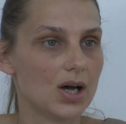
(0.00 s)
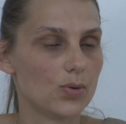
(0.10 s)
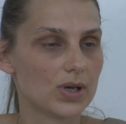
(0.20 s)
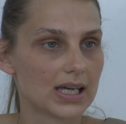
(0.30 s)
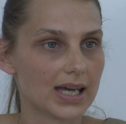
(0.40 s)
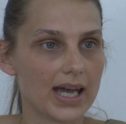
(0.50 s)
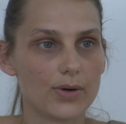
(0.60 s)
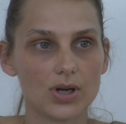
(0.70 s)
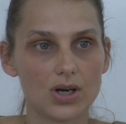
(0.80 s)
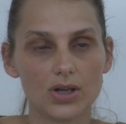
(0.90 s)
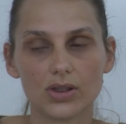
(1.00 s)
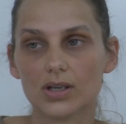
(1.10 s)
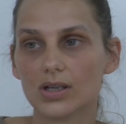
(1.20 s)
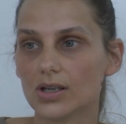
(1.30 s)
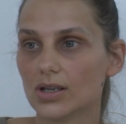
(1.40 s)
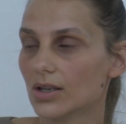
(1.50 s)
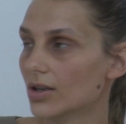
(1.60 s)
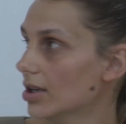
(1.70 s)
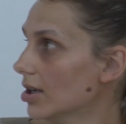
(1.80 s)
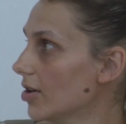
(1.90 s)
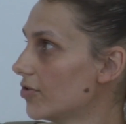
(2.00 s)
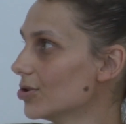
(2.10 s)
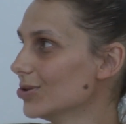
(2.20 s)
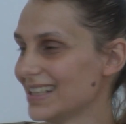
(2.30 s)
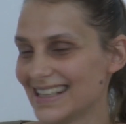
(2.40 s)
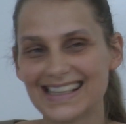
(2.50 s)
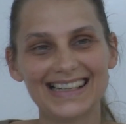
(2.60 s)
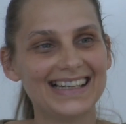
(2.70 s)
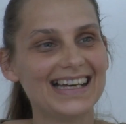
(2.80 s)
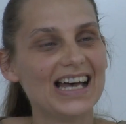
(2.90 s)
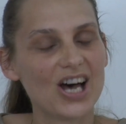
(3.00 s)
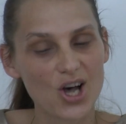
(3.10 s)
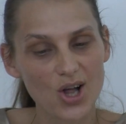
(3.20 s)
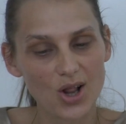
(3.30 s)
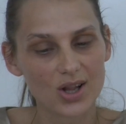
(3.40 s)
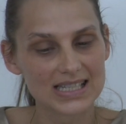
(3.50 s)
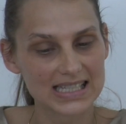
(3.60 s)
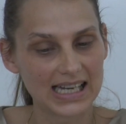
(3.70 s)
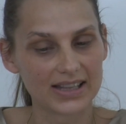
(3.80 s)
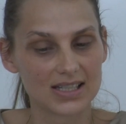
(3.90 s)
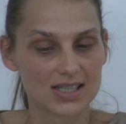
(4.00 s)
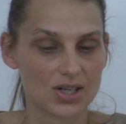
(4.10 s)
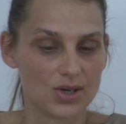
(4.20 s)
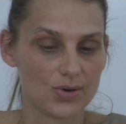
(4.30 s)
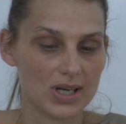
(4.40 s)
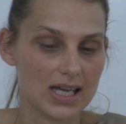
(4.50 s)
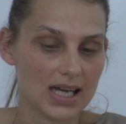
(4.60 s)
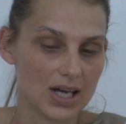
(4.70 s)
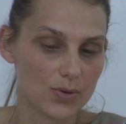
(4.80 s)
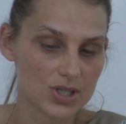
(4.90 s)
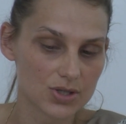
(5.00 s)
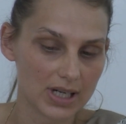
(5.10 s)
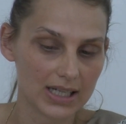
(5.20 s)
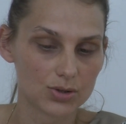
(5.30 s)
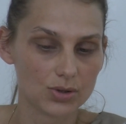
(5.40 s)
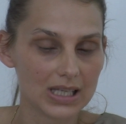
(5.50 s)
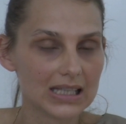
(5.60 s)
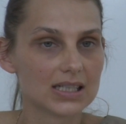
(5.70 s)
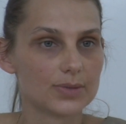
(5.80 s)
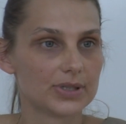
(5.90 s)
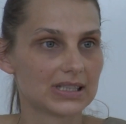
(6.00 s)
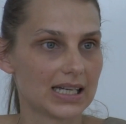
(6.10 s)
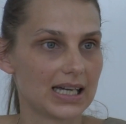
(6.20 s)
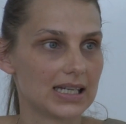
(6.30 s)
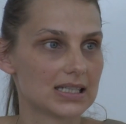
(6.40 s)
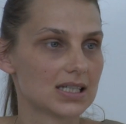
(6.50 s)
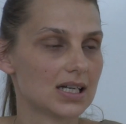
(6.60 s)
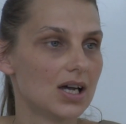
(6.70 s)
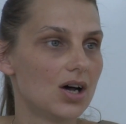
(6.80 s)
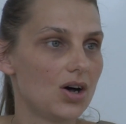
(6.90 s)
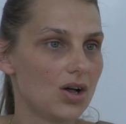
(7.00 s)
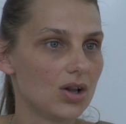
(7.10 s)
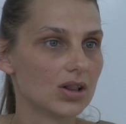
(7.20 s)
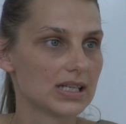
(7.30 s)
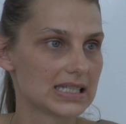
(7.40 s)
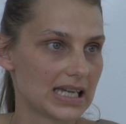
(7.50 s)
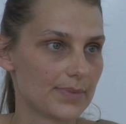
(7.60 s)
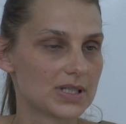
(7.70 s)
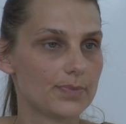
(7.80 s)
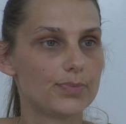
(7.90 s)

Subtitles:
we carry on through the whole study, so we try to interpret all the steps